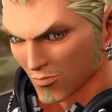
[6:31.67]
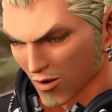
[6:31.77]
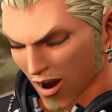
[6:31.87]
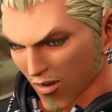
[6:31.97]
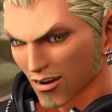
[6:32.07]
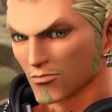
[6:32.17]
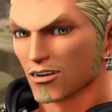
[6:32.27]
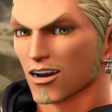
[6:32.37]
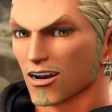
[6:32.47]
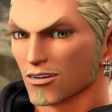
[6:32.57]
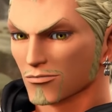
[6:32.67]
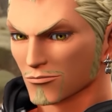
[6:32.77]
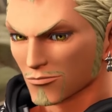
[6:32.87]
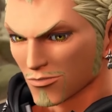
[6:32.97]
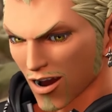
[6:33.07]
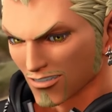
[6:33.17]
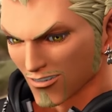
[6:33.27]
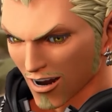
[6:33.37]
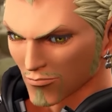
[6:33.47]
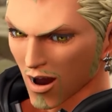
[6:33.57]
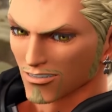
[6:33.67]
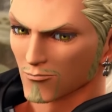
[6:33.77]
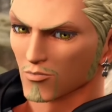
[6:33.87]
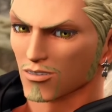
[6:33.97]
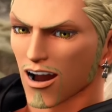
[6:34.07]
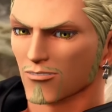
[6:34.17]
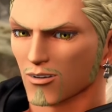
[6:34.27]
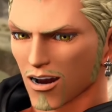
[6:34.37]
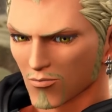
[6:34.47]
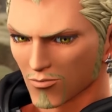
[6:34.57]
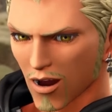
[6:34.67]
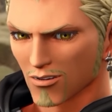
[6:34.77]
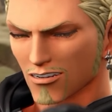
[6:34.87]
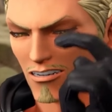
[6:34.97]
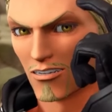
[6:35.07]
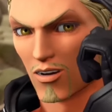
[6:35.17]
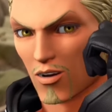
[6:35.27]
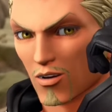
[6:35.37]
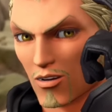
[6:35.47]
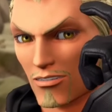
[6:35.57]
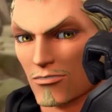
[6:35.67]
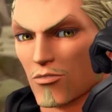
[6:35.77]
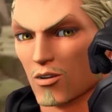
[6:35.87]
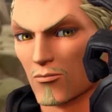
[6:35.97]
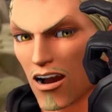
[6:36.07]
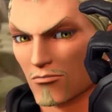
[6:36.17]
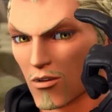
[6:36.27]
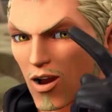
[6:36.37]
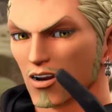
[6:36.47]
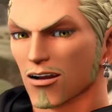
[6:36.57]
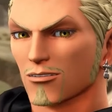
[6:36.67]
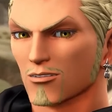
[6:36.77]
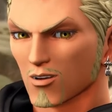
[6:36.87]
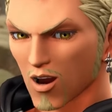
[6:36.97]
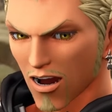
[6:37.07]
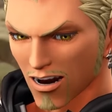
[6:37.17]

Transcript: from beyond the veil and back to the land of the living at some point in the Lost Master arc whether